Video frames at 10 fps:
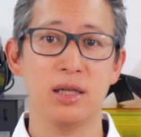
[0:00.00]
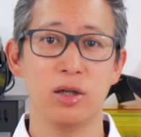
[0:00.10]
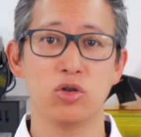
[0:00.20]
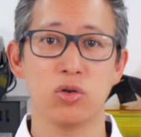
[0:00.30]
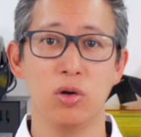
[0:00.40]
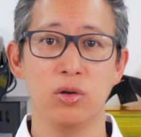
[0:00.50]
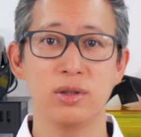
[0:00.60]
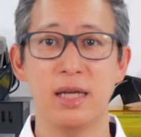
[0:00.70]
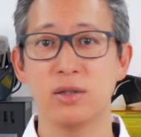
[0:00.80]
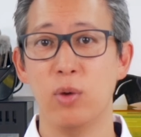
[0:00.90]
the
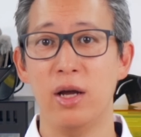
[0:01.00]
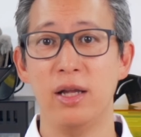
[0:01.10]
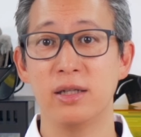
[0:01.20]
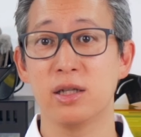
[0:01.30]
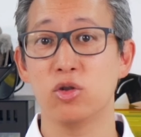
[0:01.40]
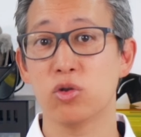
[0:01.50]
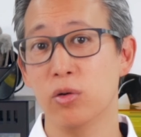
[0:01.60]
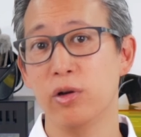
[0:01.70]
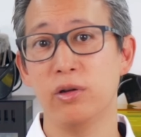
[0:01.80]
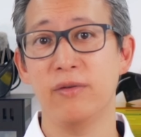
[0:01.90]
controls as well as
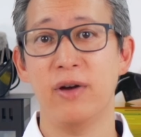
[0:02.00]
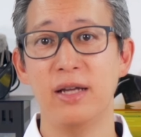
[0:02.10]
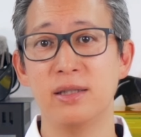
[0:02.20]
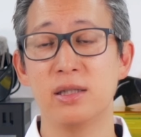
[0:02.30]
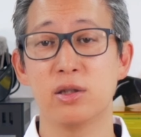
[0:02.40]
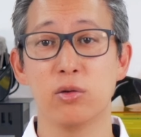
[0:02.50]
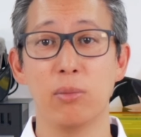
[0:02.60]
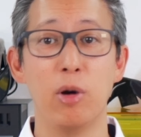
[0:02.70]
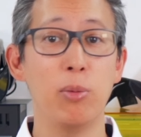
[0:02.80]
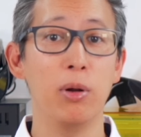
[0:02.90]
control your devices through a
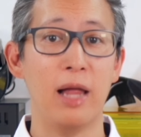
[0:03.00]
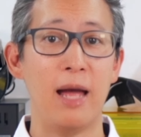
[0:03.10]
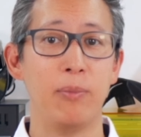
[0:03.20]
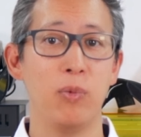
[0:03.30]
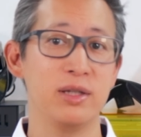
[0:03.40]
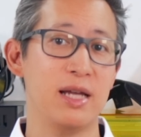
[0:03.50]
mobile app once